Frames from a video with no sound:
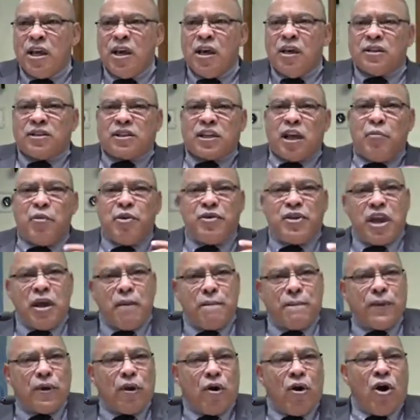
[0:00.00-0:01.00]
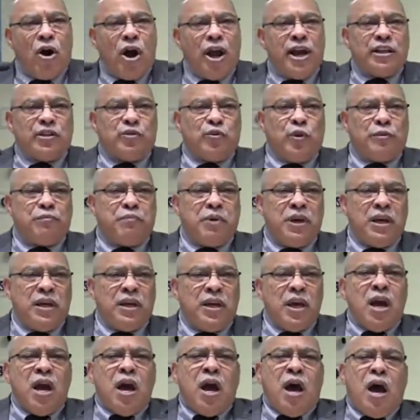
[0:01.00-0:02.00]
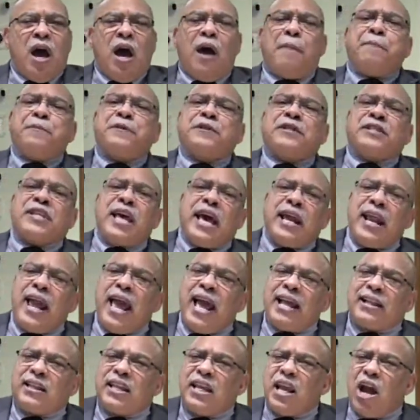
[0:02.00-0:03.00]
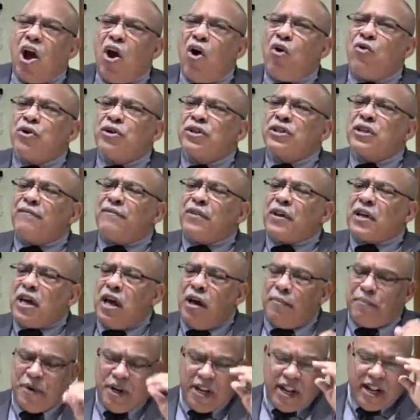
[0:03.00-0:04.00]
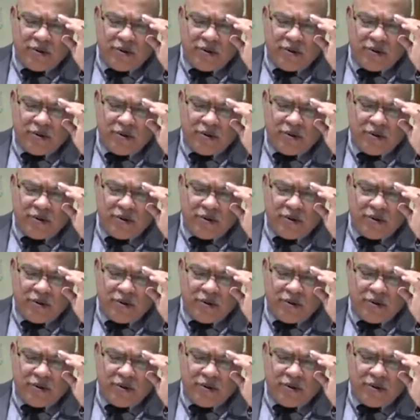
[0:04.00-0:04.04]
some of the employees would be upset at the owners of the company.